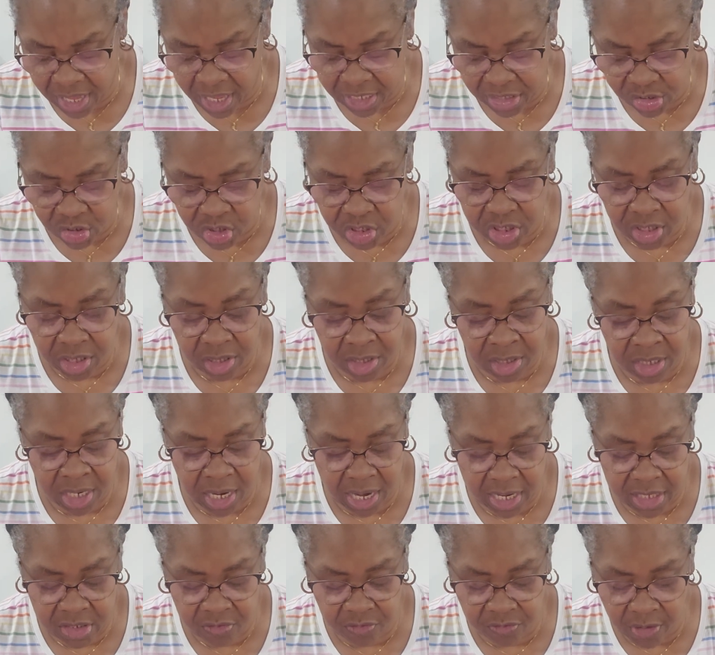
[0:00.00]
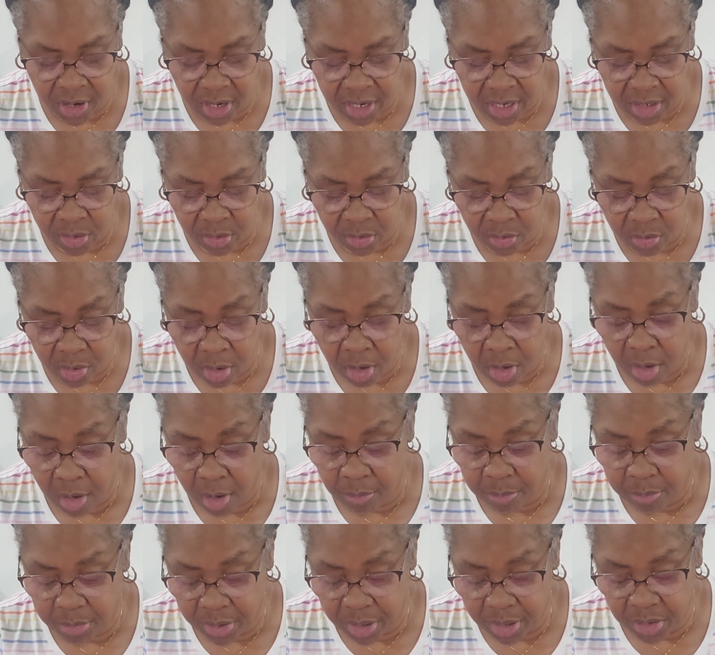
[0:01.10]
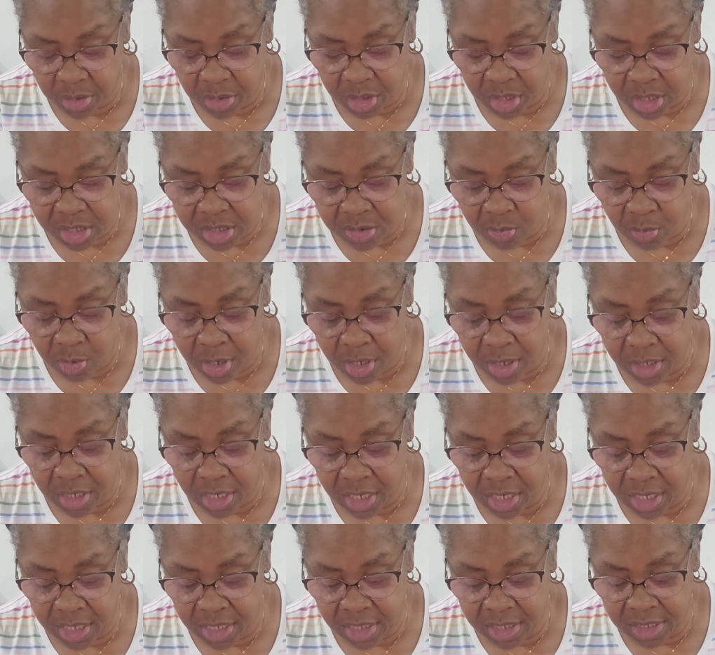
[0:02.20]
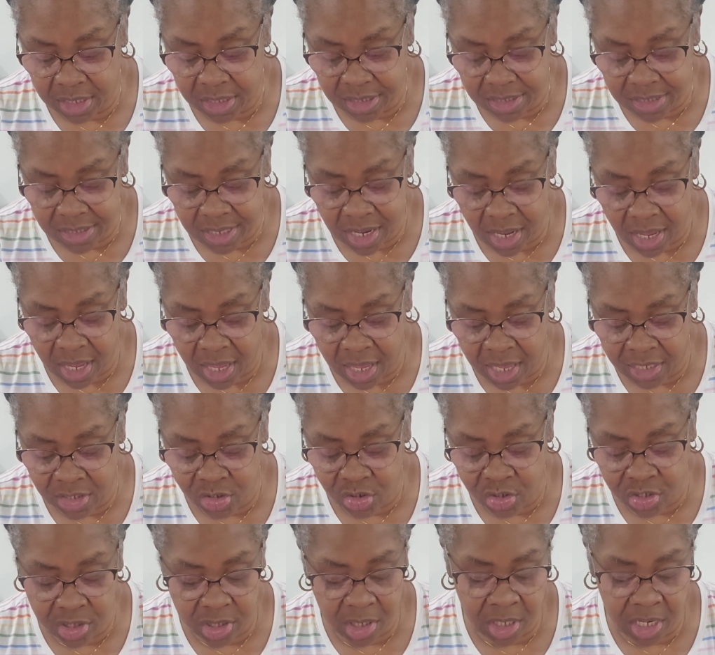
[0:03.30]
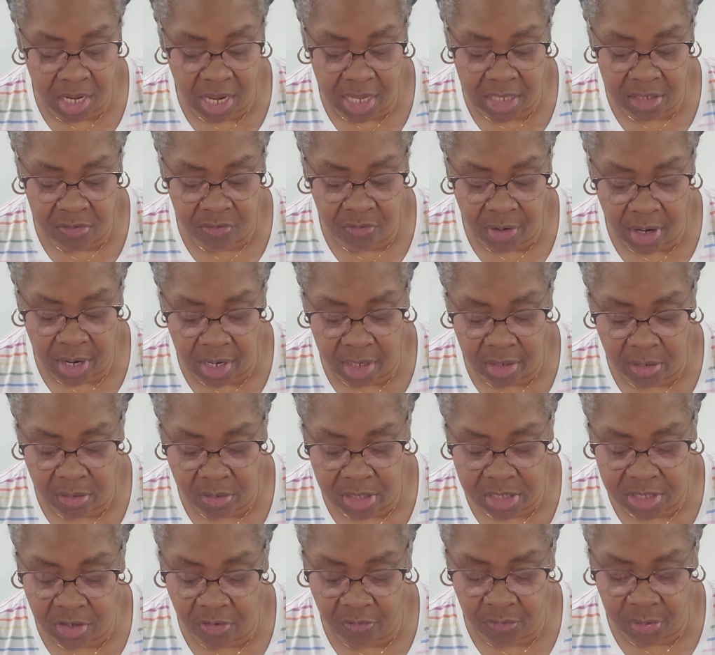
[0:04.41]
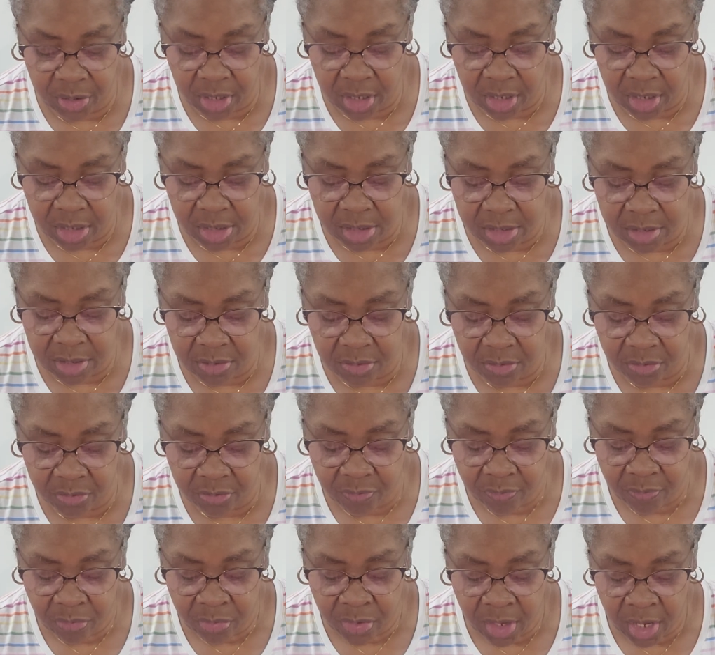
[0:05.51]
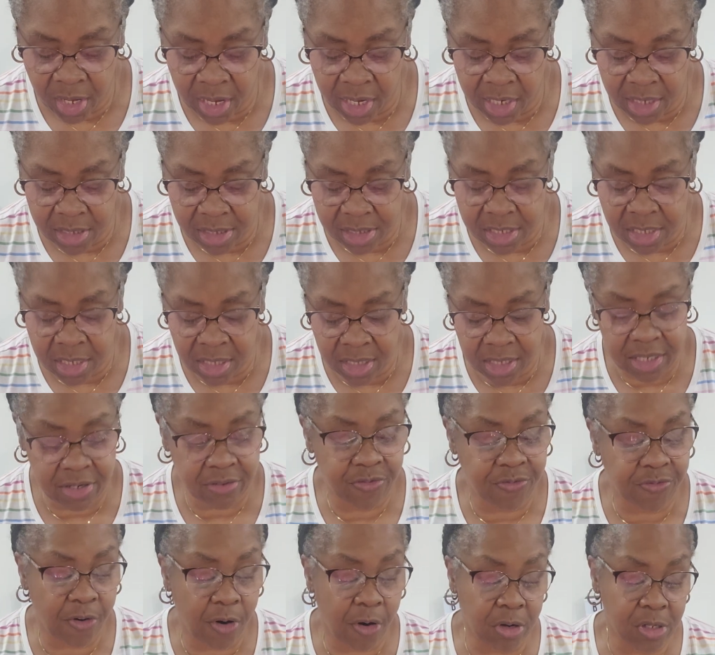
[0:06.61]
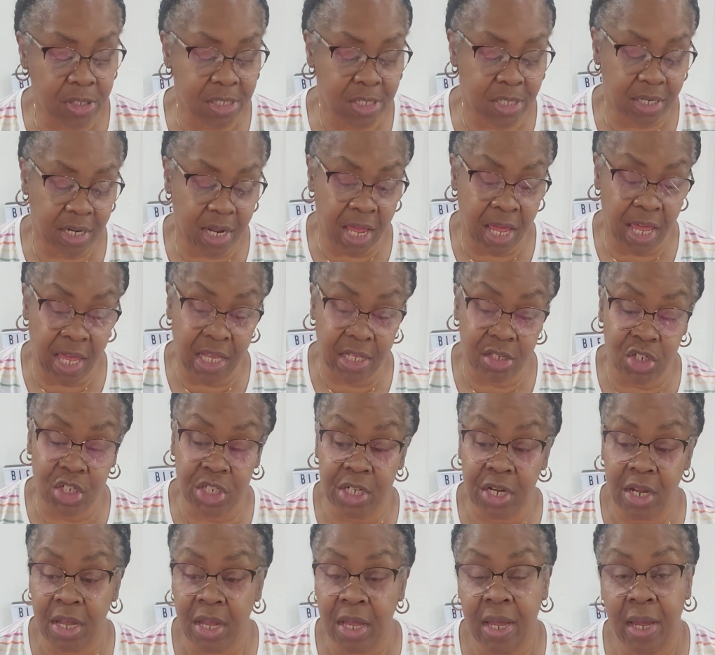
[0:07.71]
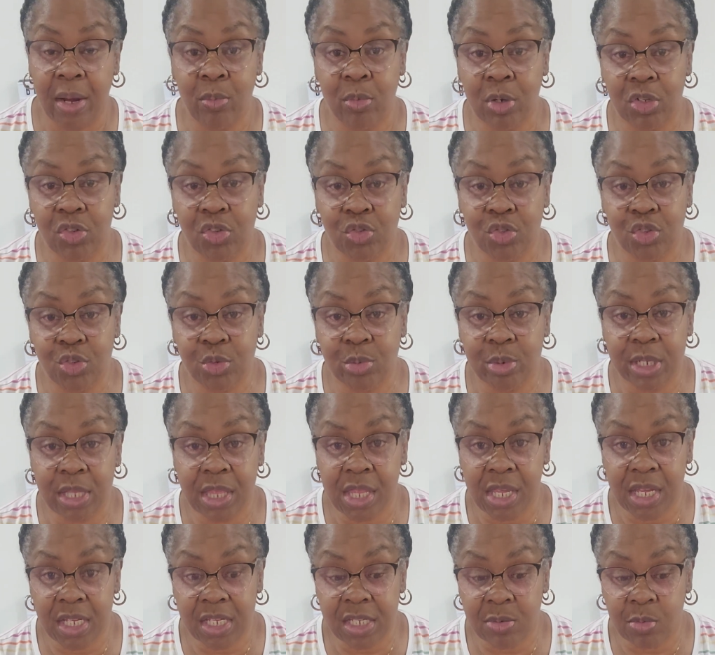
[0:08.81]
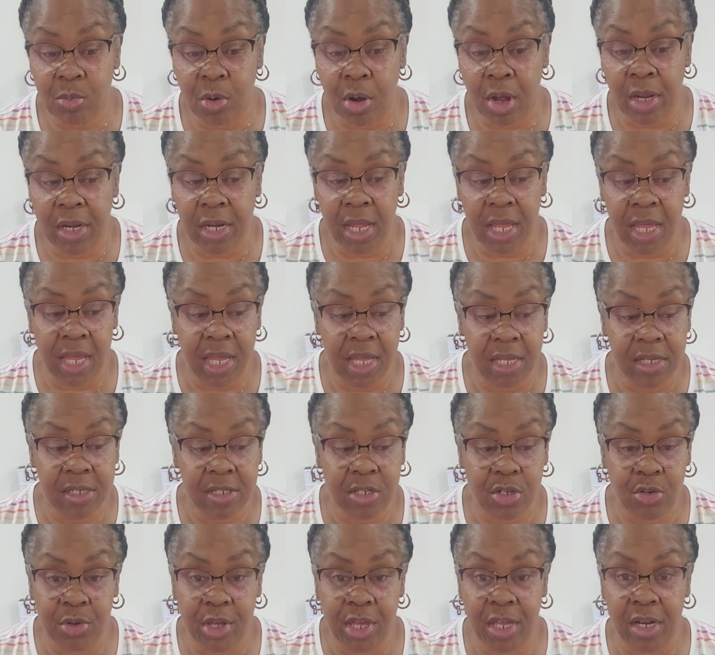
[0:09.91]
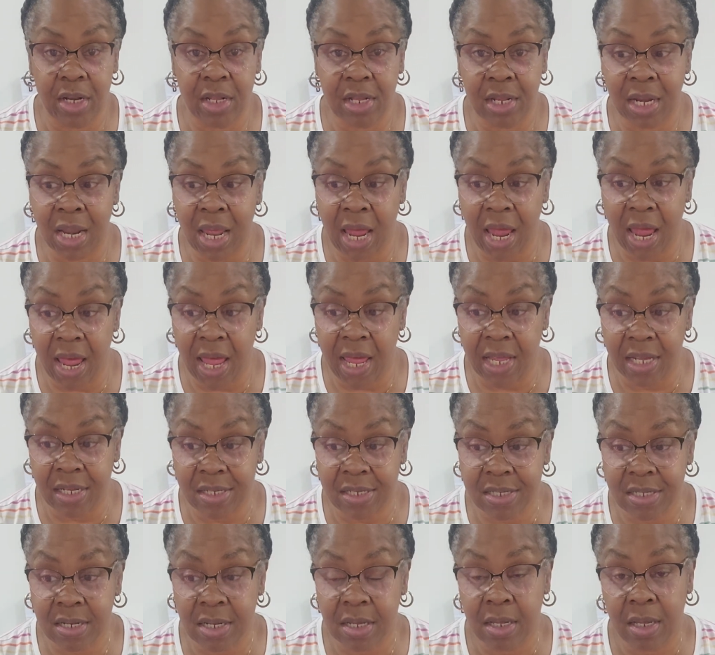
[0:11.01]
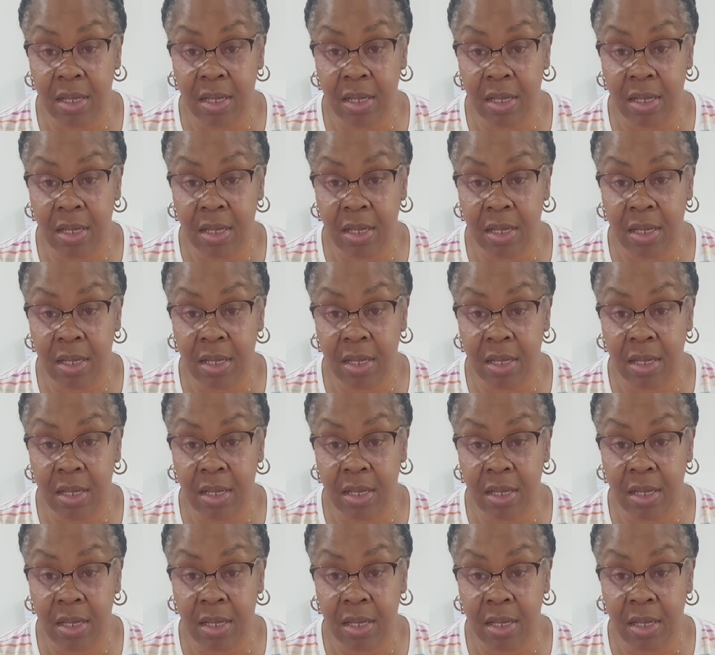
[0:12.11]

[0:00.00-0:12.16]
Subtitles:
etched glass vinyl, but this one is etched glass vinyl, self-adhesive, and it's clear frosted etch. And what you do with this one is you get glass,